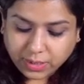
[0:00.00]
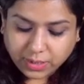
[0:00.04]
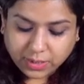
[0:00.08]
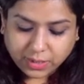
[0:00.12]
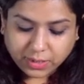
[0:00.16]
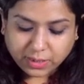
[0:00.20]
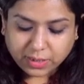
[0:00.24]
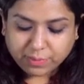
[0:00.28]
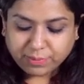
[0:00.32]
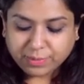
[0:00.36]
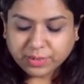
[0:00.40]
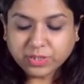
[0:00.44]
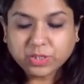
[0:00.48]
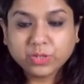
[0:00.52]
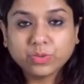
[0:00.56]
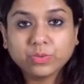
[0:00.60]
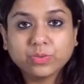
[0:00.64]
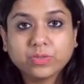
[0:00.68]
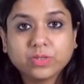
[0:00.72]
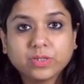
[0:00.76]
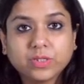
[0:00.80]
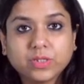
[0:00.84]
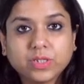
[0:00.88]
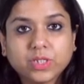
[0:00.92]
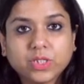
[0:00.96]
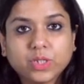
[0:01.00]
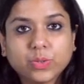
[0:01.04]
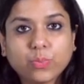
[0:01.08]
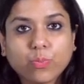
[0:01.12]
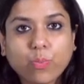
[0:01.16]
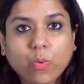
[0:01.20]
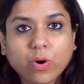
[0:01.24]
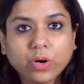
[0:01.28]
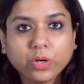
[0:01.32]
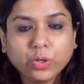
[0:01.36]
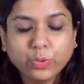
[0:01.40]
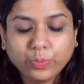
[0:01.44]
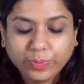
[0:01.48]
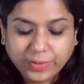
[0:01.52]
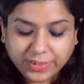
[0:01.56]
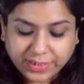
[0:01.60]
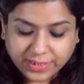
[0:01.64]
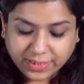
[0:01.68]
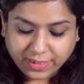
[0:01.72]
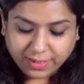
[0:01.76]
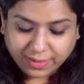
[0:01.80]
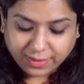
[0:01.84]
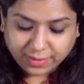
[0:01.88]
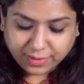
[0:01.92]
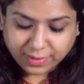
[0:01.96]
this image, students. What do we
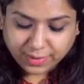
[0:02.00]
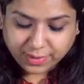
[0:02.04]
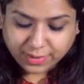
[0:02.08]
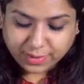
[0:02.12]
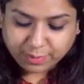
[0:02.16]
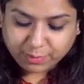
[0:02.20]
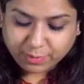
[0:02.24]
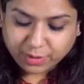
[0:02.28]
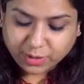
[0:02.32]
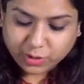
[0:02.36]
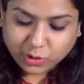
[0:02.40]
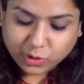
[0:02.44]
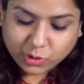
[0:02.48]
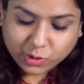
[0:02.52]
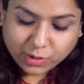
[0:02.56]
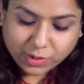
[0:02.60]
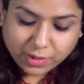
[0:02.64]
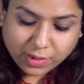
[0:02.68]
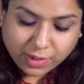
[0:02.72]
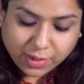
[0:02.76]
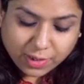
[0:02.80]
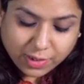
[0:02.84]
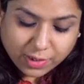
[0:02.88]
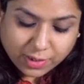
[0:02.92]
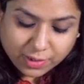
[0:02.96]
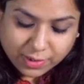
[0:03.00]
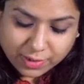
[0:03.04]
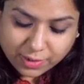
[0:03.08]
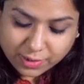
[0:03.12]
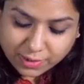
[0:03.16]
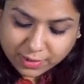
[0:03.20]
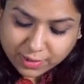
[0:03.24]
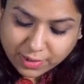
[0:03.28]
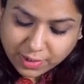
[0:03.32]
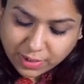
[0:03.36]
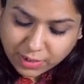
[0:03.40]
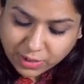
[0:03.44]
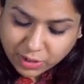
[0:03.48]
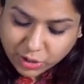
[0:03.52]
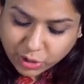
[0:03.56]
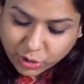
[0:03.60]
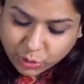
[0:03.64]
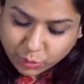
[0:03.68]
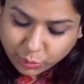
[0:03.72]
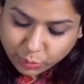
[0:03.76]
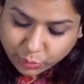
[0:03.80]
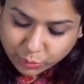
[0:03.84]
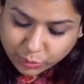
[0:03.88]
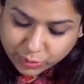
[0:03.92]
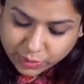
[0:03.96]
see in this image? This
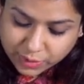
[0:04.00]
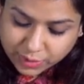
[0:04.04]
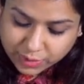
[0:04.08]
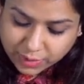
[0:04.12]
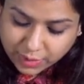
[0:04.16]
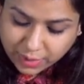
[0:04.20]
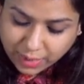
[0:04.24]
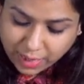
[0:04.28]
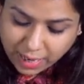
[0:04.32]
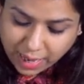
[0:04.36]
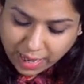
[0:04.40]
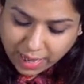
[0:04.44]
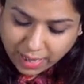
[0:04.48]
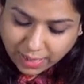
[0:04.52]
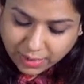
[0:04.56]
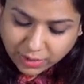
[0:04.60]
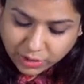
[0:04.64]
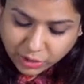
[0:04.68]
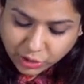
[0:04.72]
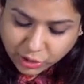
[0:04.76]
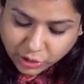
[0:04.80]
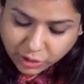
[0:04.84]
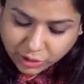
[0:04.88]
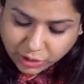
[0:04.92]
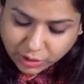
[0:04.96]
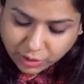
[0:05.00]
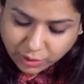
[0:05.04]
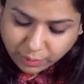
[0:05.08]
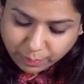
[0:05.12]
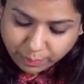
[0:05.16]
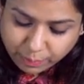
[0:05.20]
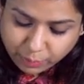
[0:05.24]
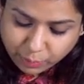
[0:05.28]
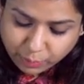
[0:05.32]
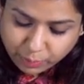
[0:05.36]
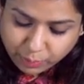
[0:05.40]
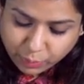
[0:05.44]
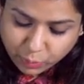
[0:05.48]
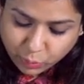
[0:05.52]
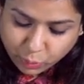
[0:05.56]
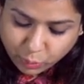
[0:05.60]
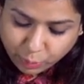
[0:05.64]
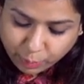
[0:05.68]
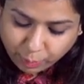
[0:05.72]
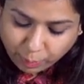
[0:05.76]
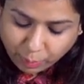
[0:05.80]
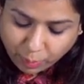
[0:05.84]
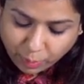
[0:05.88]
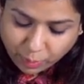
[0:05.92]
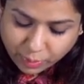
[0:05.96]
shows the Alcian
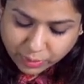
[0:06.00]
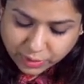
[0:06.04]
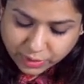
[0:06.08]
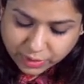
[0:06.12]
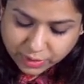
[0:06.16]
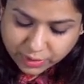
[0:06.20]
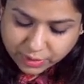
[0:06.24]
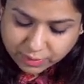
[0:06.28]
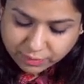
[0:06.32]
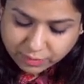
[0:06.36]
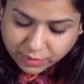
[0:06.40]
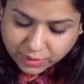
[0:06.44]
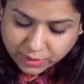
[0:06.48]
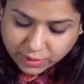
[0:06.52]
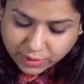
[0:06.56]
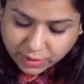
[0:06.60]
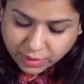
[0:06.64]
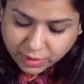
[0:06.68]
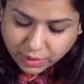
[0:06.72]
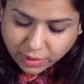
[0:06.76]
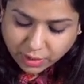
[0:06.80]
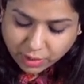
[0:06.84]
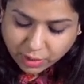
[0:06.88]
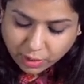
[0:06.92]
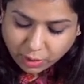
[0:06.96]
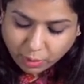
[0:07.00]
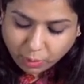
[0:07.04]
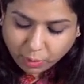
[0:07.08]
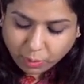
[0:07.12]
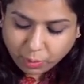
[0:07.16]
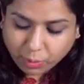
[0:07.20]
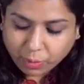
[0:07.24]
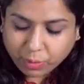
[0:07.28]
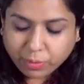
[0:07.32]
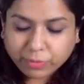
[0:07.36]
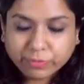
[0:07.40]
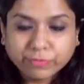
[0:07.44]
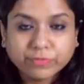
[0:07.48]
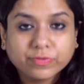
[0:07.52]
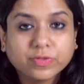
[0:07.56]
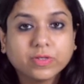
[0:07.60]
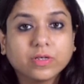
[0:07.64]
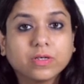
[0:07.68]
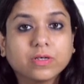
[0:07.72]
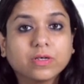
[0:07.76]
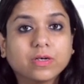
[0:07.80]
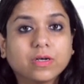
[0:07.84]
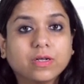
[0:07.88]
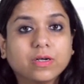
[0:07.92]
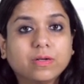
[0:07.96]
blue positivity of
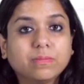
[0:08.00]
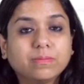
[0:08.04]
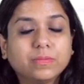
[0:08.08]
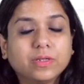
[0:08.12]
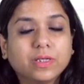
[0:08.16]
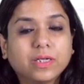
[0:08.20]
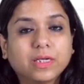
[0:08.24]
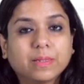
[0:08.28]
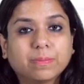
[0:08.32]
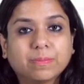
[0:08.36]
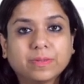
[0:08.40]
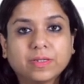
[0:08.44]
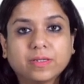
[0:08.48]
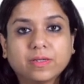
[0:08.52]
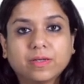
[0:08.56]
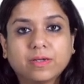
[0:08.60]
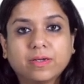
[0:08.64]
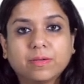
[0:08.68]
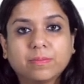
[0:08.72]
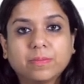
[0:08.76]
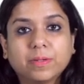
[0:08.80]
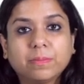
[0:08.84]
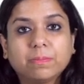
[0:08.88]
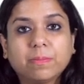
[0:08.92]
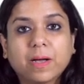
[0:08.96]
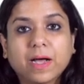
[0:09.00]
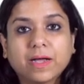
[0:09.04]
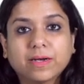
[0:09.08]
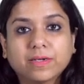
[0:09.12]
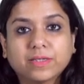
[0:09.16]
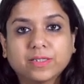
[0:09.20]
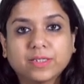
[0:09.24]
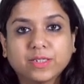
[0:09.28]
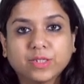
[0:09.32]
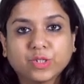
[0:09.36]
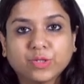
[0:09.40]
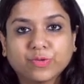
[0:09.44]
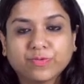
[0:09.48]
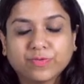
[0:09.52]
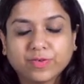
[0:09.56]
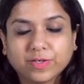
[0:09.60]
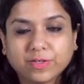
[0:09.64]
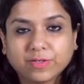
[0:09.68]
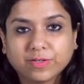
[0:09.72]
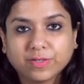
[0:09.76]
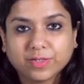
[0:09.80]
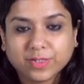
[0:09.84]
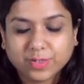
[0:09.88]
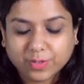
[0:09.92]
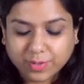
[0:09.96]
the columnar epithelium in Barrett's
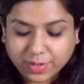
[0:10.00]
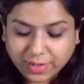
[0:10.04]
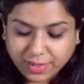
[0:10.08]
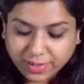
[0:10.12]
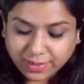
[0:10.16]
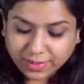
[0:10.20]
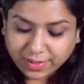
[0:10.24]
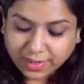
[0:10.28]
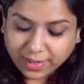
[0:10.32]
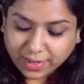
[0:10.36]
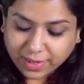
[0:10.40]
esophagus, right?